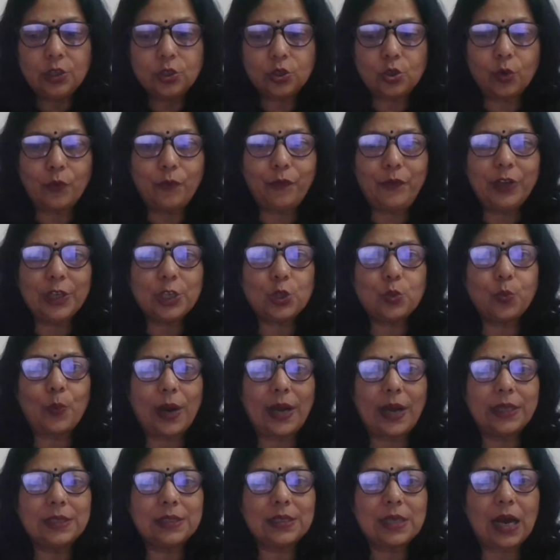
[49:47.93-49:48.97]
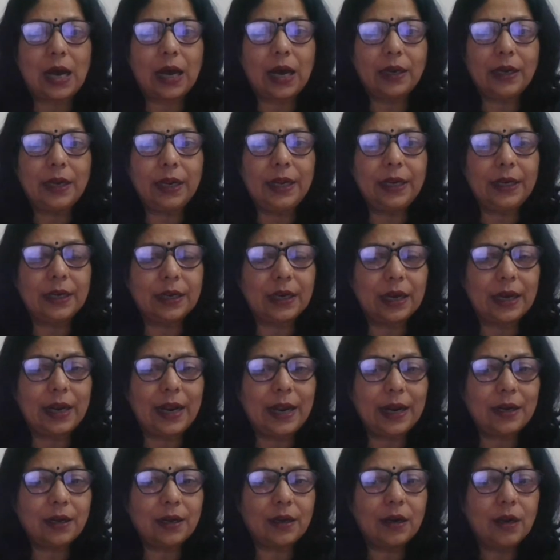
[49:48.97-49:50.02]
So which ones are
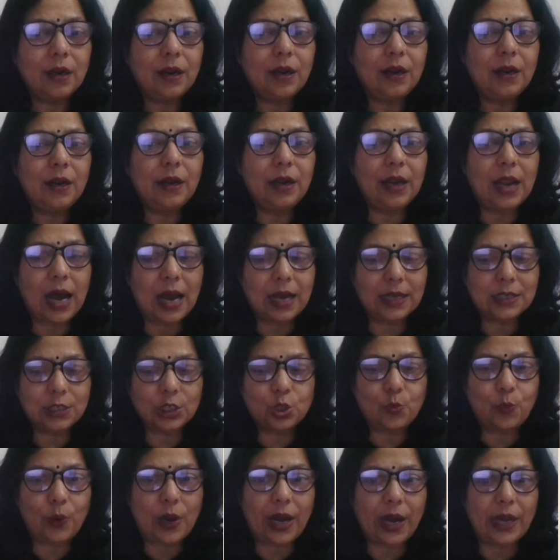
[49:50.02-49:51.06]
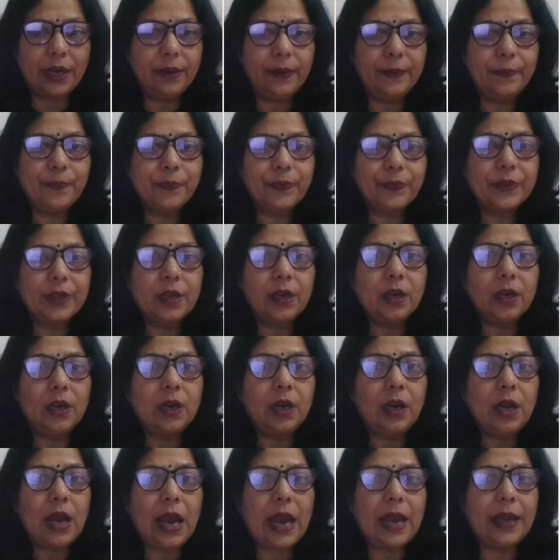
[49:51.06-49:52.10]
incorrect? Last one.
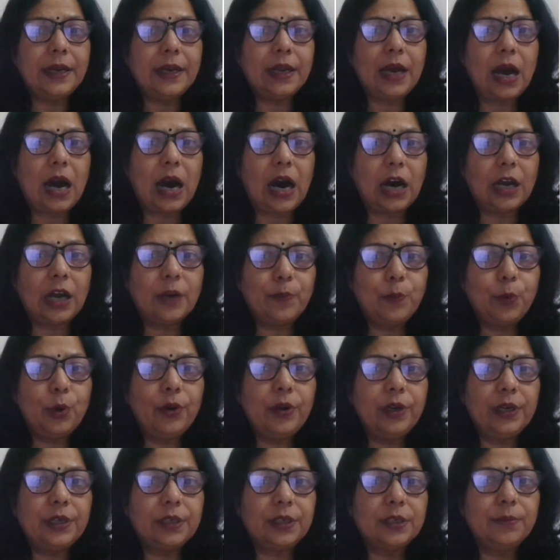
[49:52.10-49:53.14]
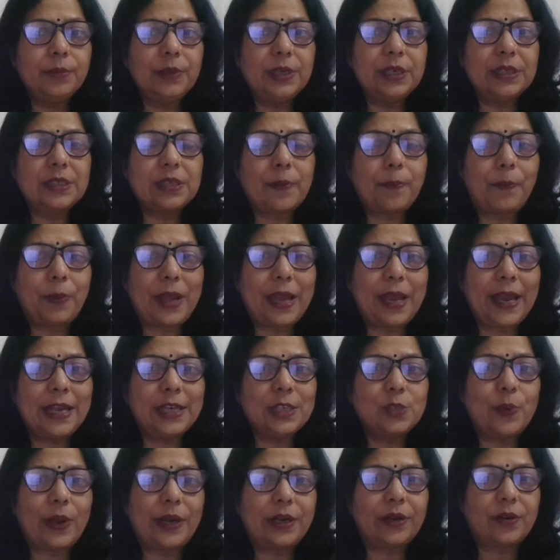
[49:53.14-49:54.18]
An arboretum is a
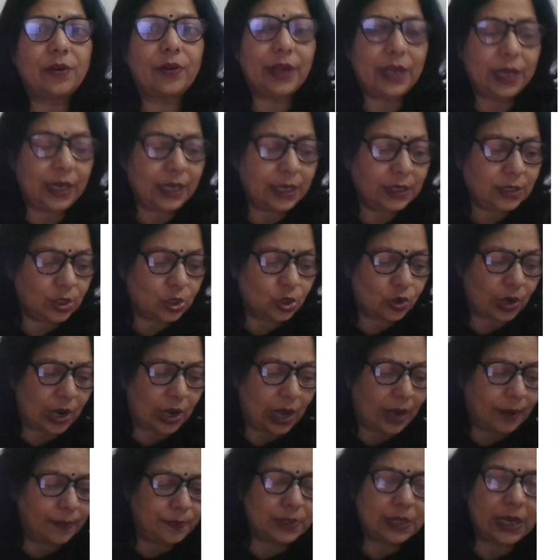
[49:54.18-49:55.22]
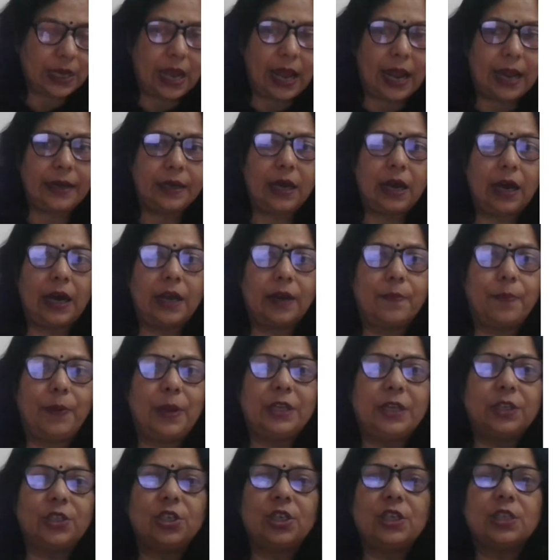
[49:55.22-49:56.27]
place where trees, shrubs and
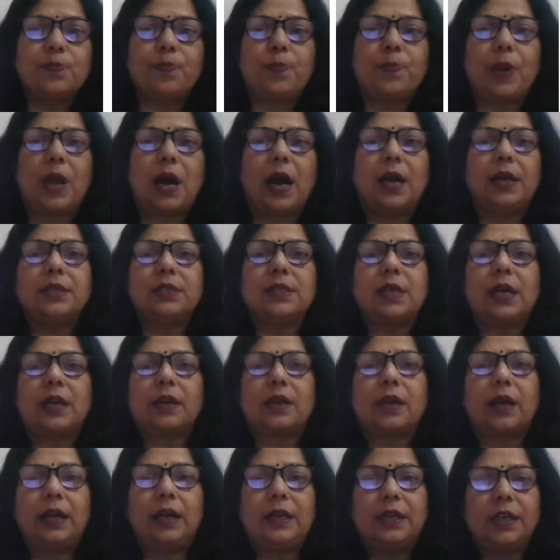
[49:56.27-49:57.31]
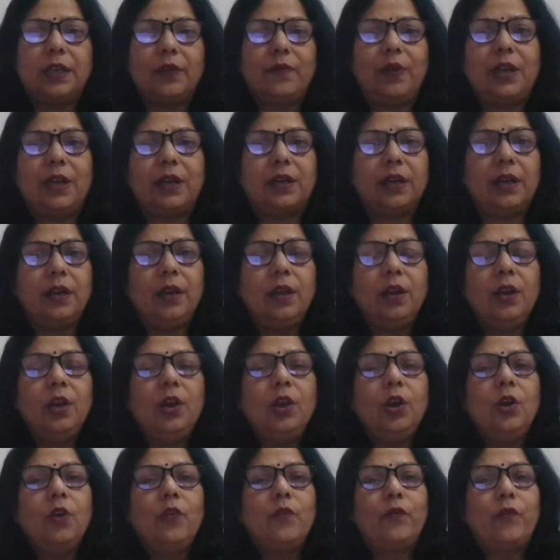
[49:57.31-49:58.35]
herbaceous plants are cultivated
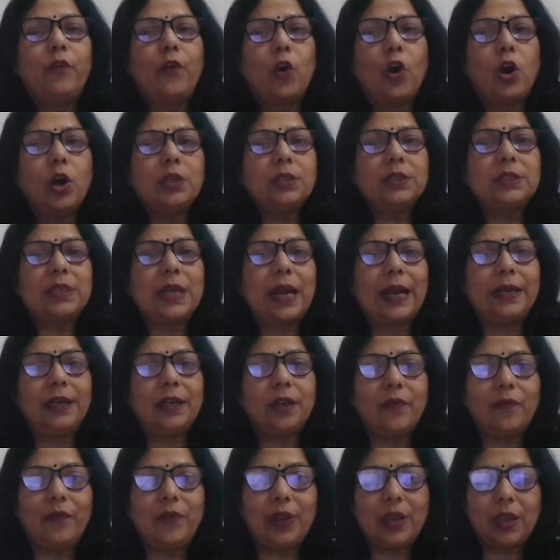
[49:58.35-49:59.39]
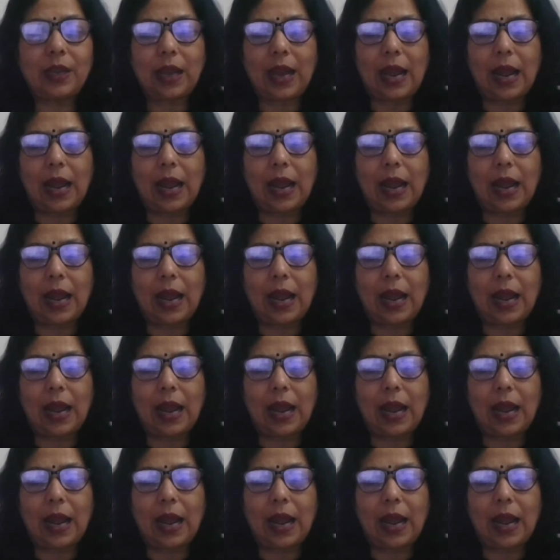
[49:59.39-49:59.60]
for scientific